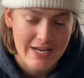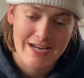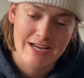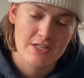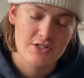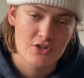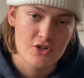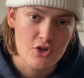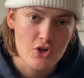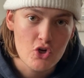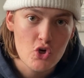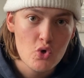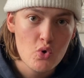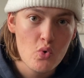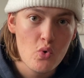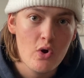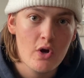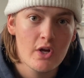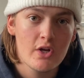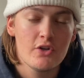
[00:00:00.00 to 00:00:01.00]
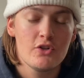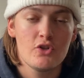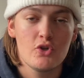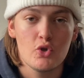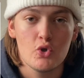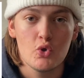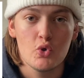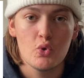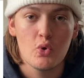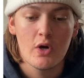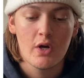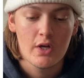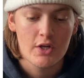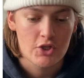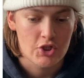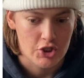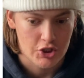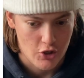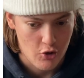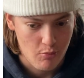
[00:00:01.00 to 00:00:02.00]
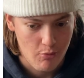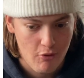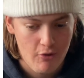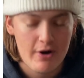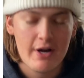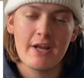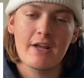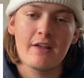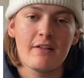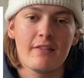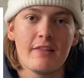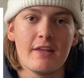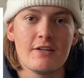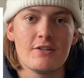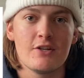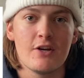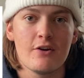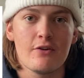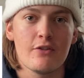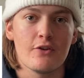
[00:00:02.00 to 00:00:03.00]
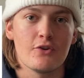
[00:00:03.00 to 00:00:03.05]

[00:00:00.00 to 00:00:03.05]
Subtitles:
It is new to snowboarding this year, the